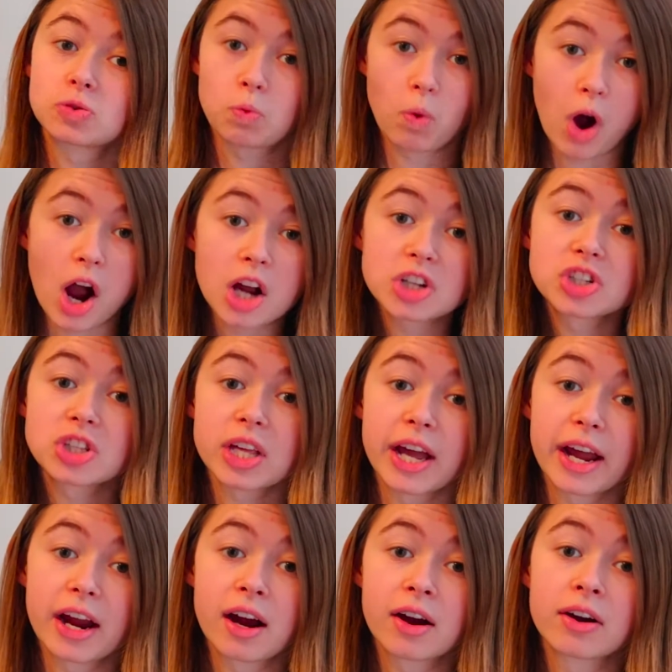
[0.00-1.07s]
washed the
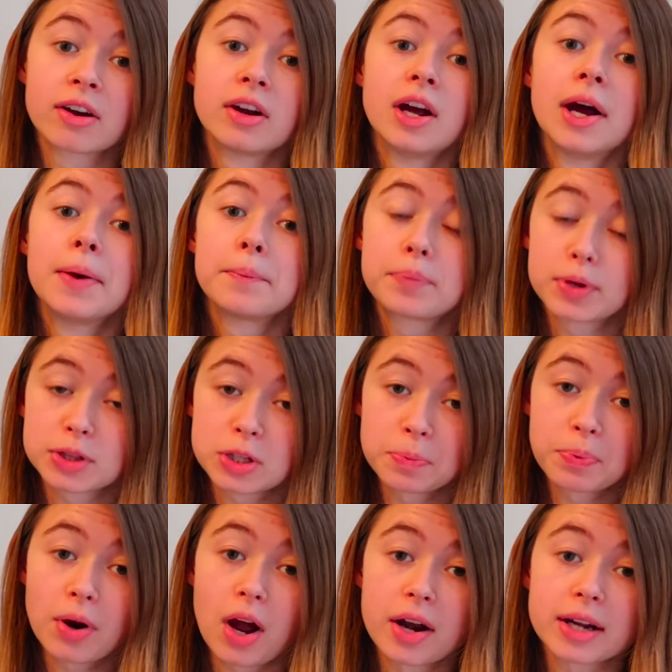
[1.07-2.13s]
hair, put the
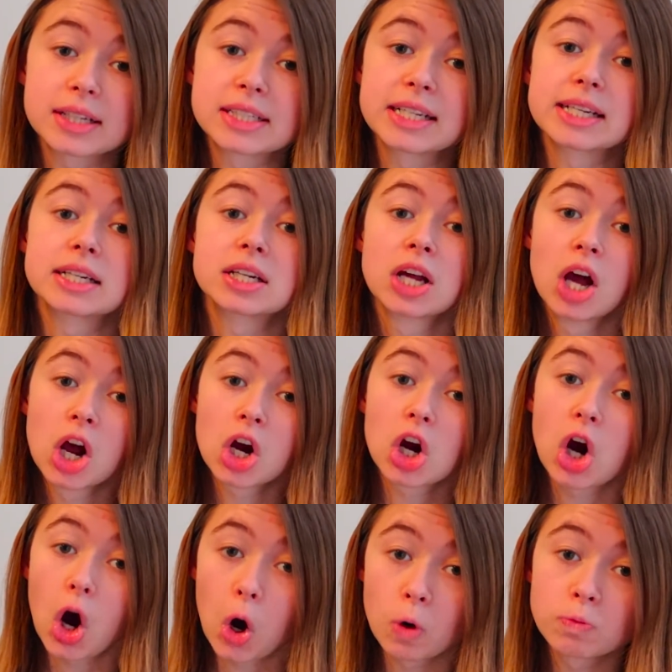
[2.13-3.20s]
product in,
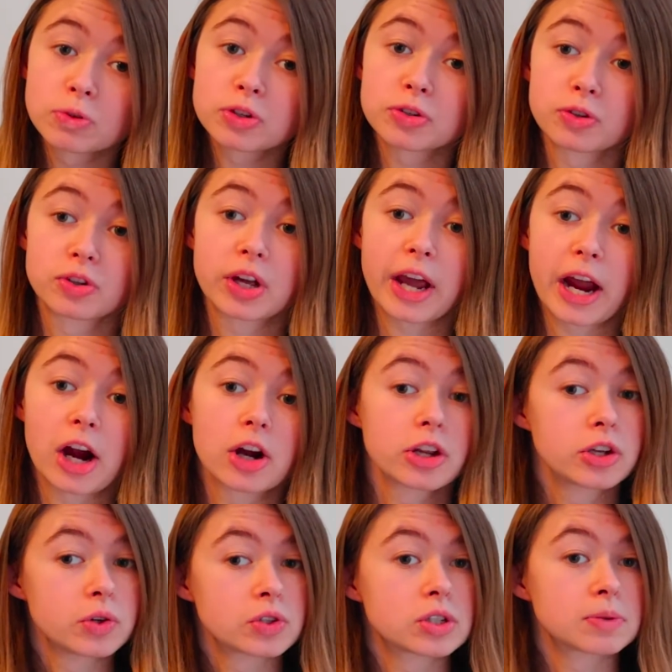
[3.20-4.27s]
combed through the hair
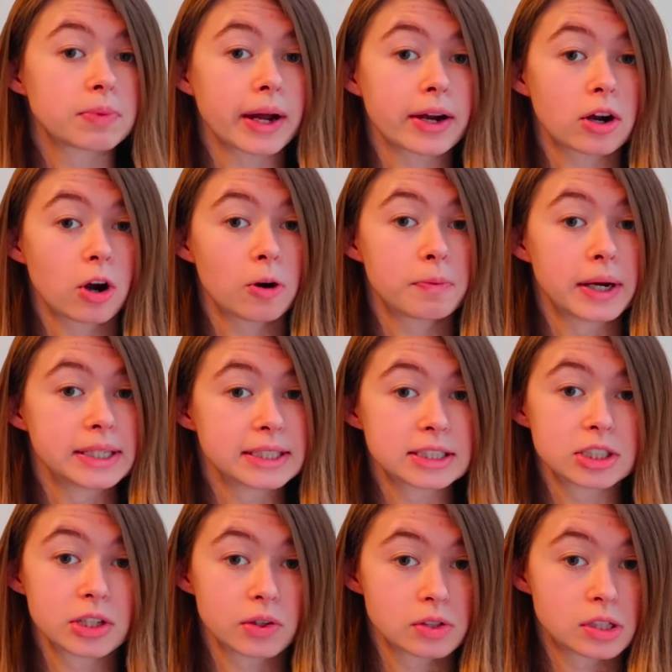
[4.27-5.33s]
using my comb. I
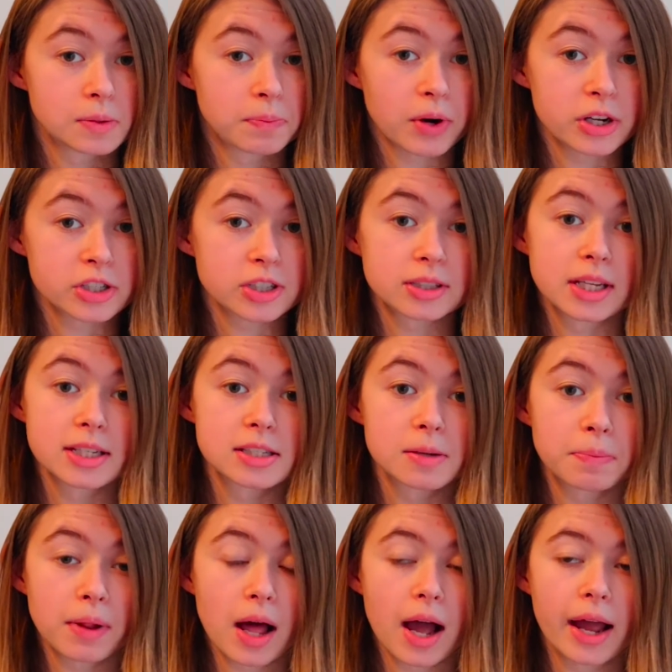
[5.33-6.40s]
didn't use the brush that they
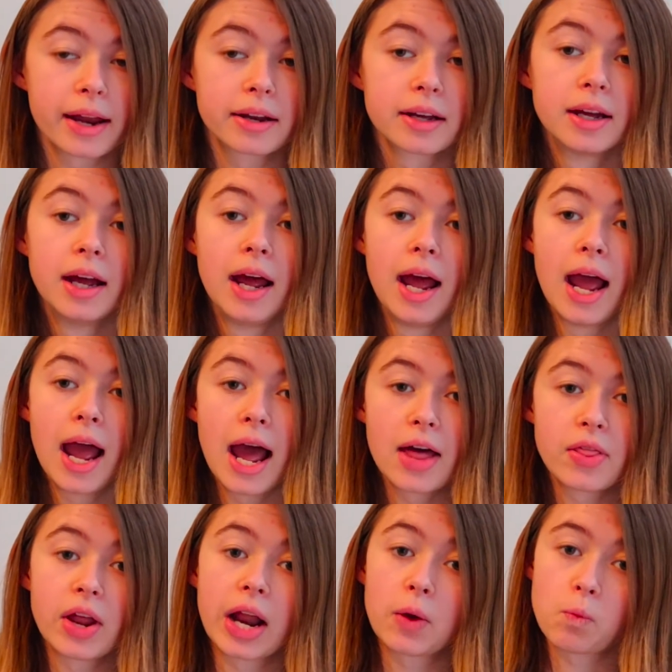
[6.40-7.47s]
supplied. And
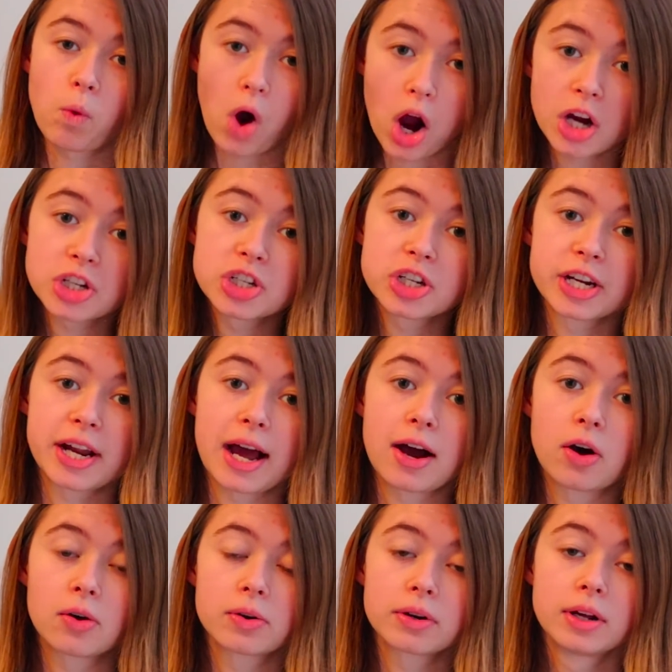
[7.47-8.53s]
then I washed it
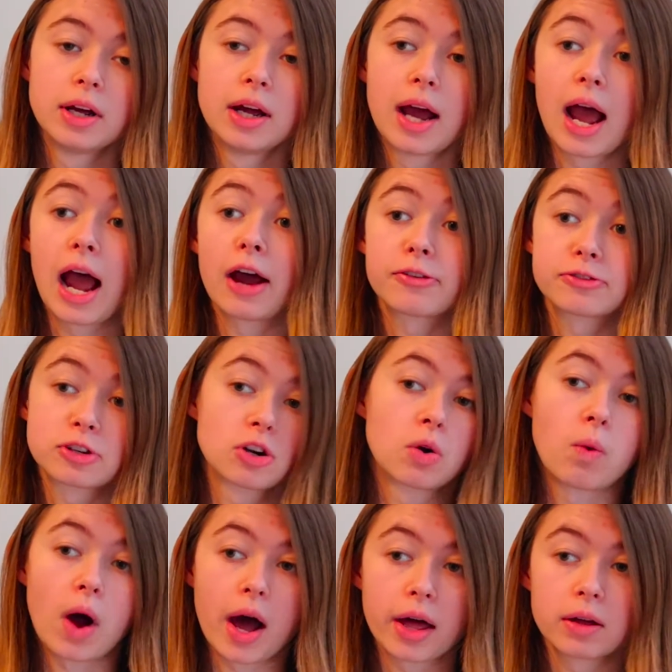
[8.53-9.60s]
out after a
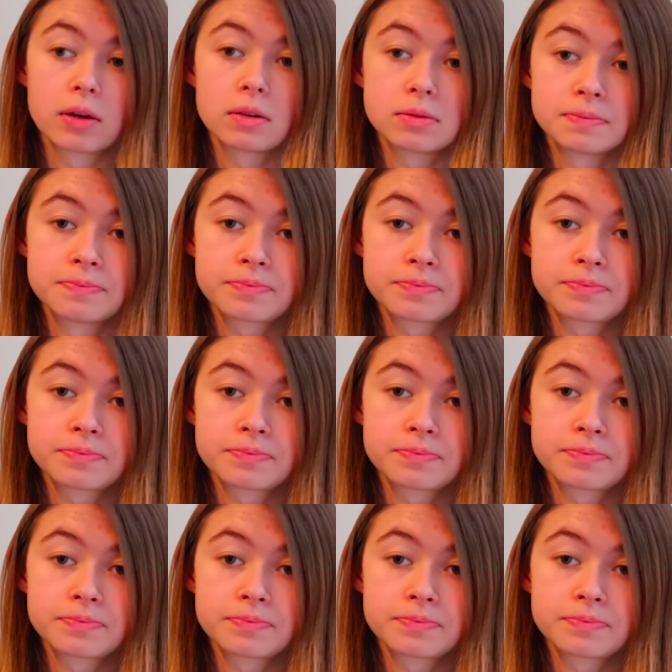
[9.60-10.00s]
while.